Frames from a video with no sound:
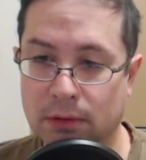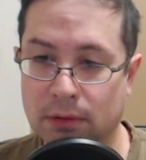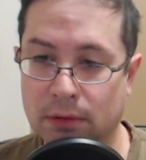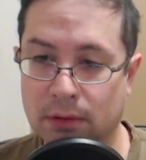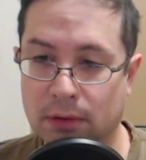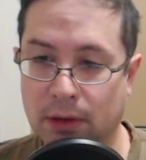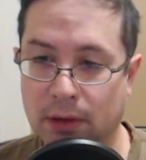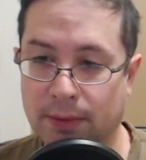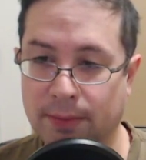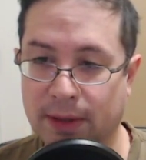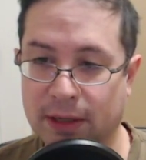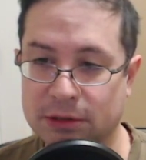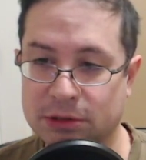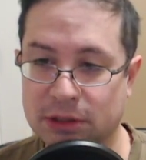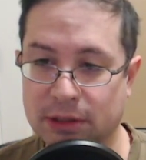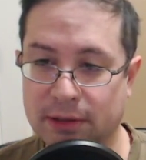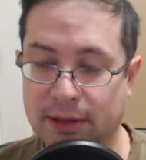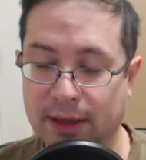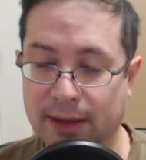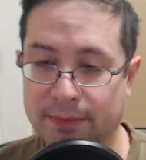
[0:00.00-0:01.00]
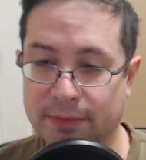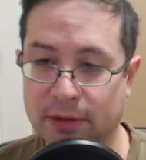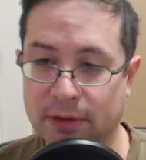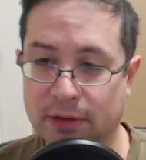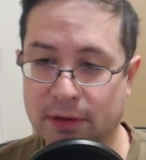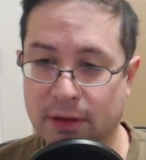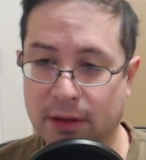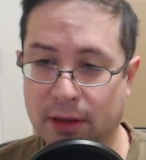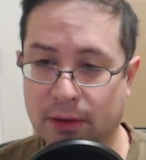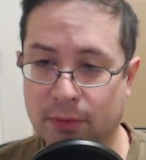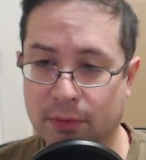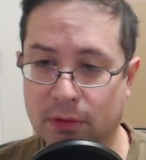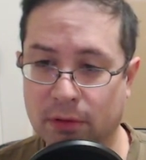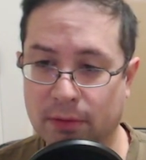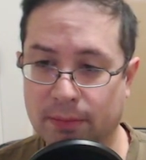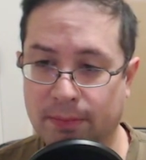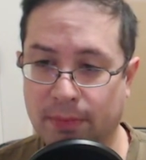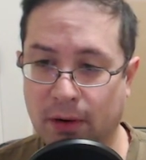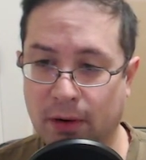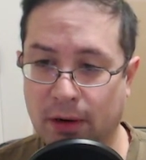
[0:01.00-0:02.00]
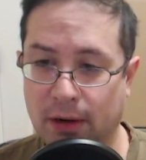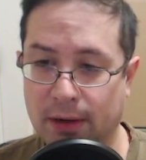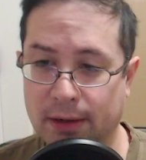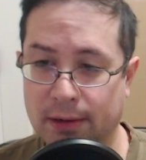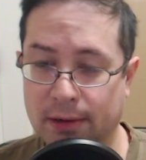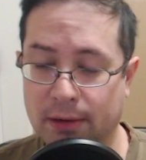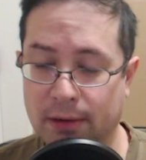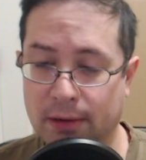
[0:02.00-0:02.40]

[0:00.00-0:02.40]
I'm actually tempted to take with the pawn.